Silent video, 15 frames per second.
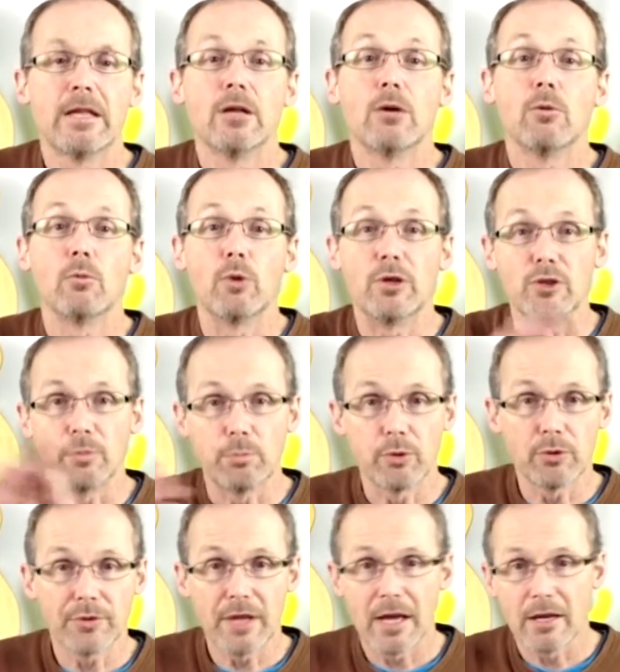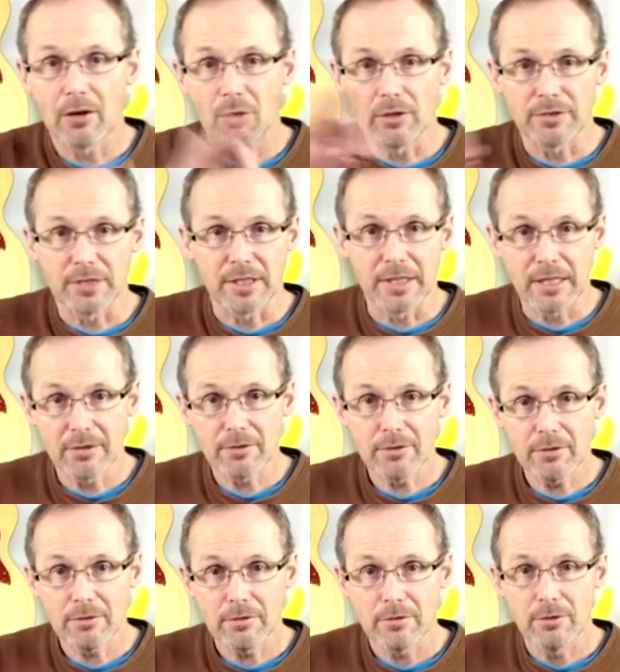When you put that all together,
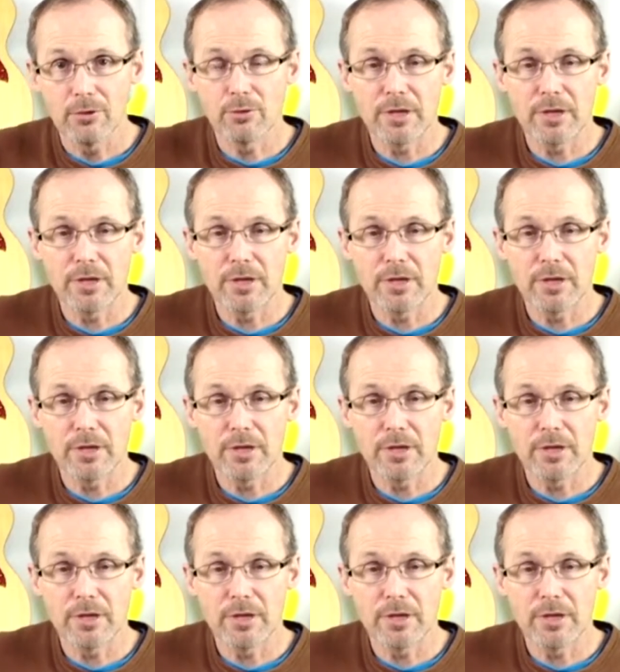you